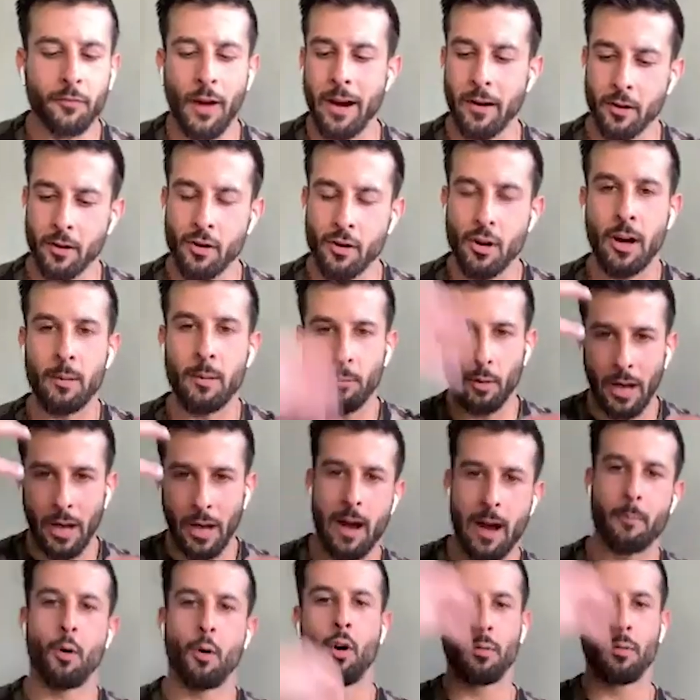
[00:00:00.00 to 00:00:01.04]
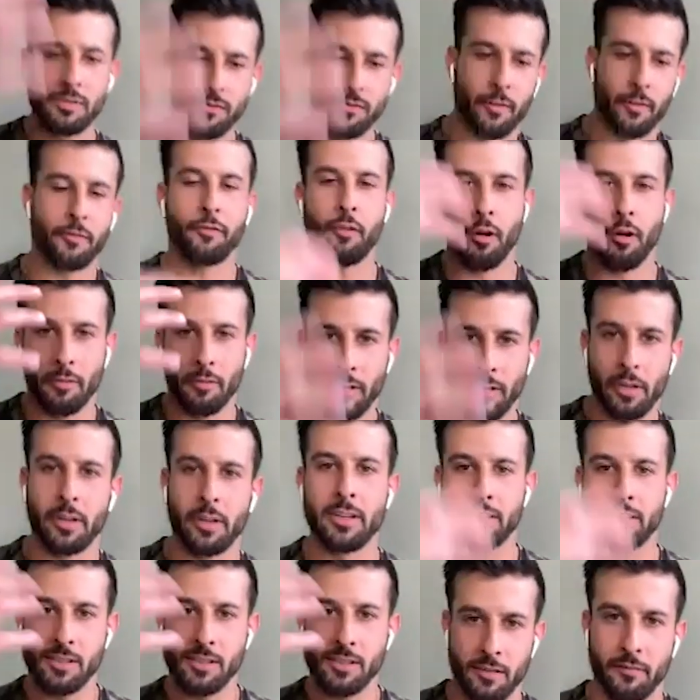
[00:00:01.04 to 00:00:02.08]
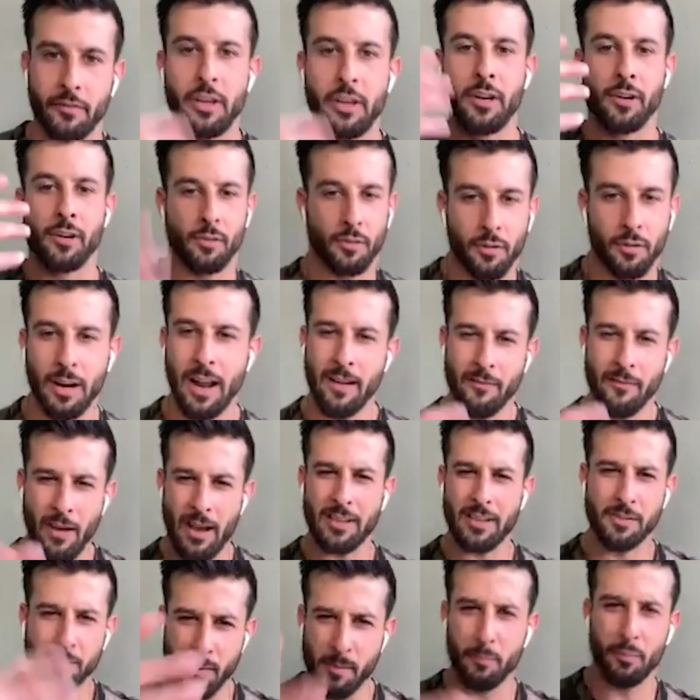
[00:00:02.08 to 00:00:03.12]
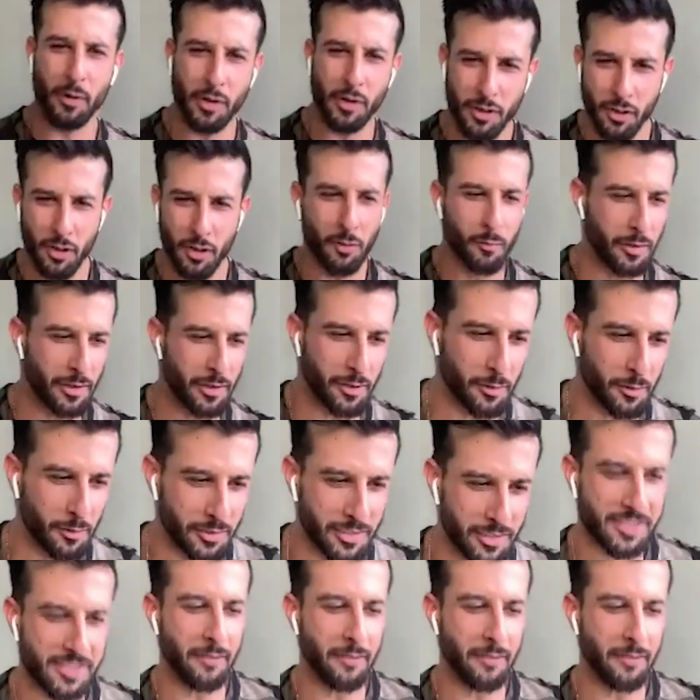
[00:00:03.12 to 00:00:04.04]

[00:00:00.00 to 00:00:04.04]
You know, I'm like I'm always referring to this as a vehicle, and I've actually been pretty good with it on this.